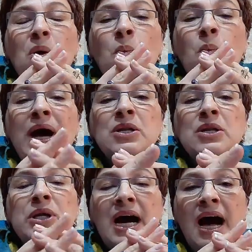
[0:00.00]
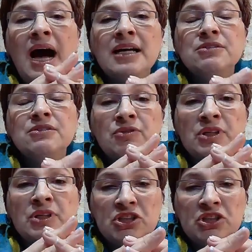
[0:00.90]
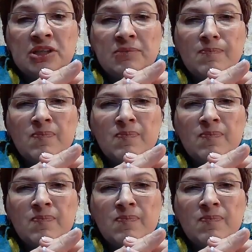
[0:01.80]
when we add friction.